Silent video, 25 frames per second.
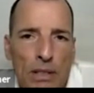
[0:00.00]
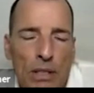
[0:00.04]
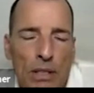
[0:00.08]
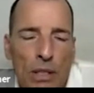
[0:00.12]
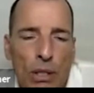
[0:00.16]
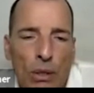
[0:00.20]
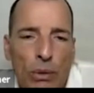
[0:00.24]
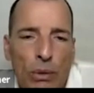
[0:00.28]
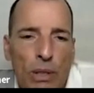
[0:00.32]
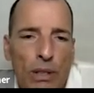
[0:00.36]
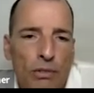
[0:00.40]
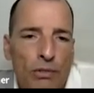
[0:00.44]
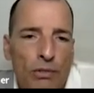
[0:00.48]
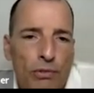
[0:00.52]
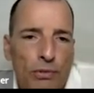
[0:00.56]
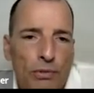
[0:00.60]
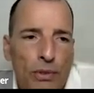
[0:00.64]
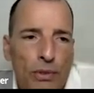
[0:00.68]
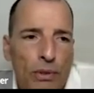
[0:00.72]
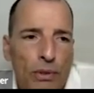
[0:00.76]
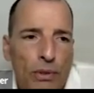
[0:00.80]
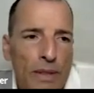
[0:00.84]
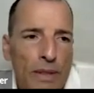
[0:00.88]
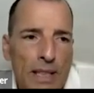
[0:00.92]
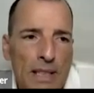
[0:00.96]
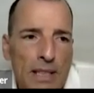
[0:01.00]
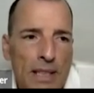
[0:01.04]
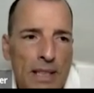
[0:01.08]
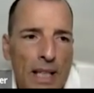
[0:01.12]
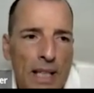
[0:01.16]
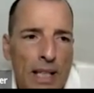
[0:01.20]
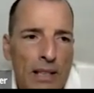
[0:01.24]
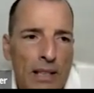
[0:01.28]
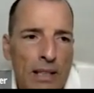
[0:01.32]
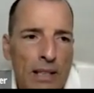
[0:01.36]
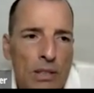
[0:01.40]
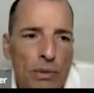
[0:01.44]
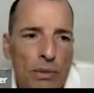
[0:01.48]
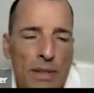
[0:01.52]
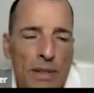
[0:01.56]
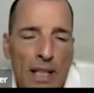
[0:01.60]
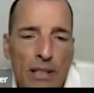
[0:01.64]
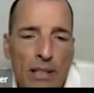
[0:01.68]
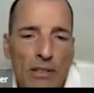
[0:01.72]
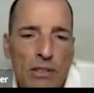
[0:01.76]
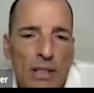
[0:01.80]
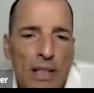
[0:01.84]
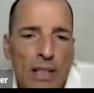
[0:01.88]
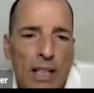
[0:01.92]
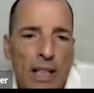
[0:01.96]
So if, let's say in
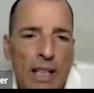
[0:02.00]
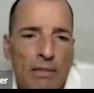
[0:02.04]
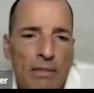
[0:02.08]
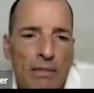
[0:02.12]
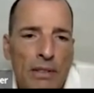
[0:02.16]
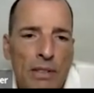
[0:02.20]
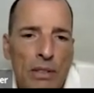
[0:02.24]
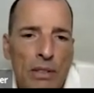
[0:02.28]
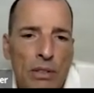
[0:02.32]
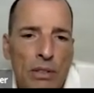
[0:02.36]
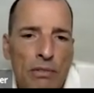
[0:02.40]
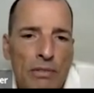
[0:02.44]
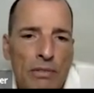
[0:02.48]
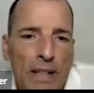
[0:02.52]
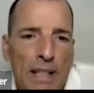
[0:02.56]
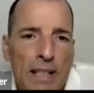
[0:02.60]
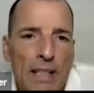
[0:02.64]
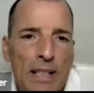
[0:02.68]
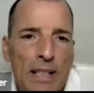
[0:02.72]
2011, you